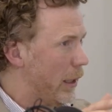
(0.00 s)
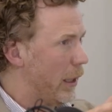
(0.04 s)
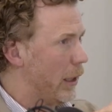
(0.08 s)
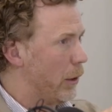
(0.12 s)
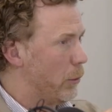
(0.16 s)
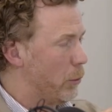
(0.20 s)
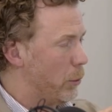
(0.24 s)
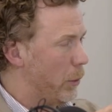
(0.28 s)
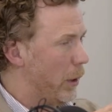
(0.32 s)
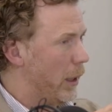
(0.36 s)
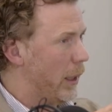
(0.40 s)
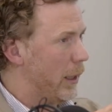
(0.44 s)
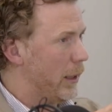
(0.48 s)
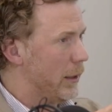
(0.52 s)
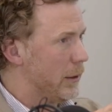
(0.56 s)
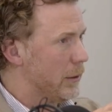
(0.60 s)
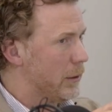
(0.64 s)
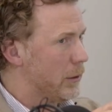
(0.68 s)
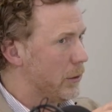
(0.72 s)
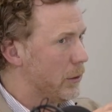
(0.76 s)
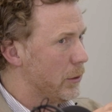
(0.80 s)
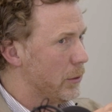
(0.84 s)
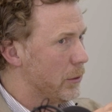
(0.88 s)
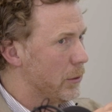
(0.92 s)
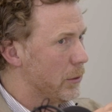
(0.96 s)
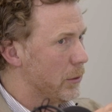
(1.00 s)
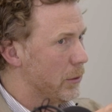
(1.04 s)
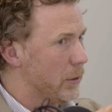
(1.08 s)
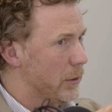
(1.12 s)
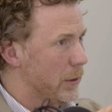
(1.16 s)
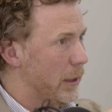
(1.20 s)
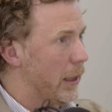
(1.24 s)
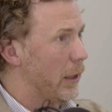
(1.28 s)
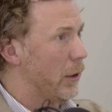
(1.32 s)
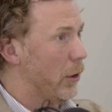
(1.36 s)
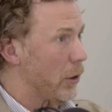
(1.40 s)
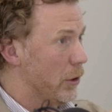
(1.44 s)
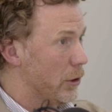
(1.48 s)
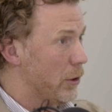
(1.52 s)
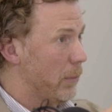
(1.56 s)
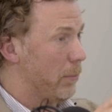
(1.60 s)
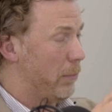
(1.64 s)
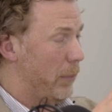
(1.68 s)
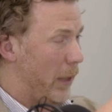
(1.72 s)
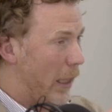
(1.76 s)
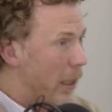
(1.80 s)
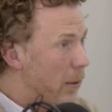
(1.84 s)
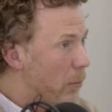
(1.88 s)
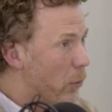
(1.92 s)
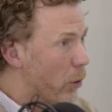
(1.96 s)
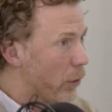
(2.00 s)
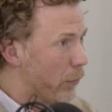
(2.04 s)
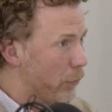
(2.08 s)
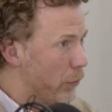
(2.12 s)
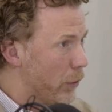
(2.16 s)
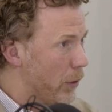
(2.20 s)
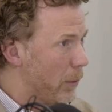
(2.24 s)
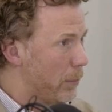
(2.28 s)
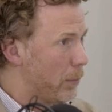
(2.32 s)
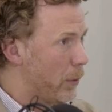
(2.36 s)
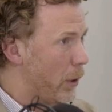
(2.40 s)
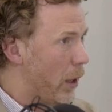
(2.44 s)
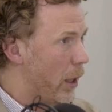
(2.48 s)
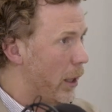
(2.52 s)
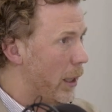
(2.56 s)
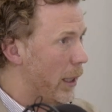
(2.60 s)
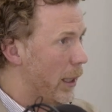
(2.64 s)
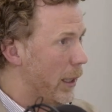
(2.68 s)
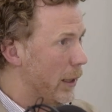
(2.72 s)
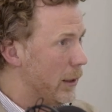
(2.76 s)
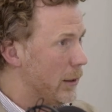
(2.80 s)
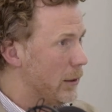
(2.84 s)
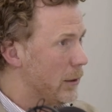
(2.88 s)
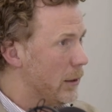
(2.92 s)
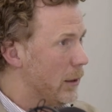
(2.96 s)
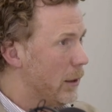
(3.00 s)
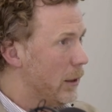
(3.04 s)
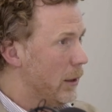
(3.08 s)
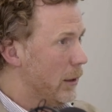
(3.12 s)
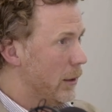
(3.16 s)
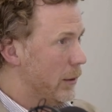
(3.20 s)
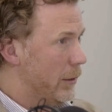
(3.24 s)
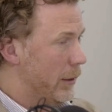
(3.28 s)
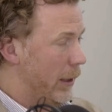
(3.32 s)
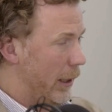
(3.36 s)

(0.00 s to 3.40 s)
They are willing to then also pay more for the product. Yeah.